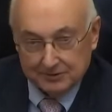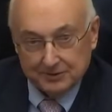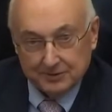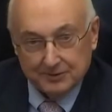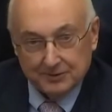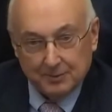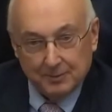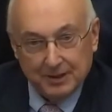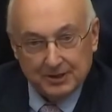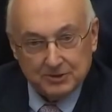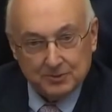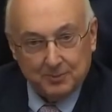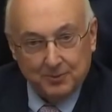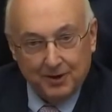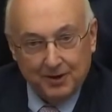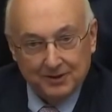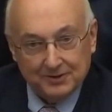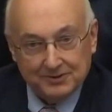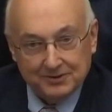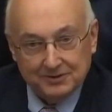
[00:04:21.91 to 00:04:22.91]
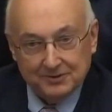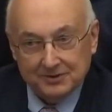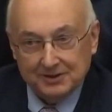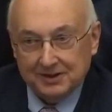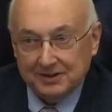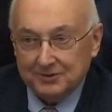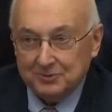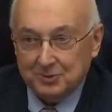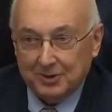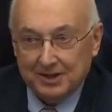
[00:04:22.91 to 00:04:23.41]
the Metropolitan
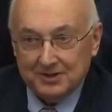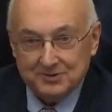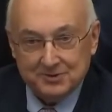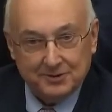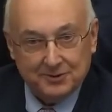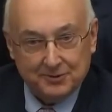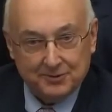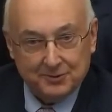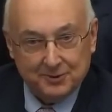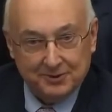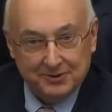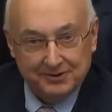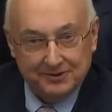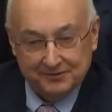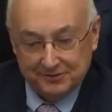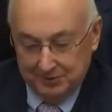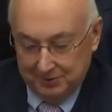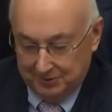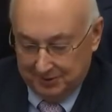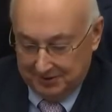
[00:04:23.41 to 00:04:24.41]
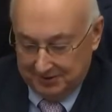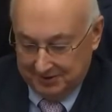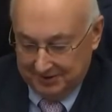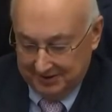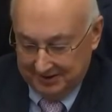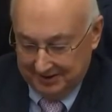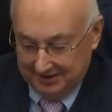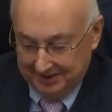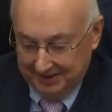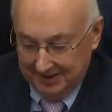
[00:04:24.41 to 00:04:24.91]
uh, Transit Authority of New York
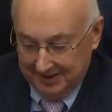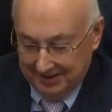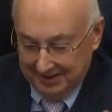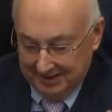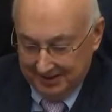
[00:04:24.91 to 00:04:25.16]
City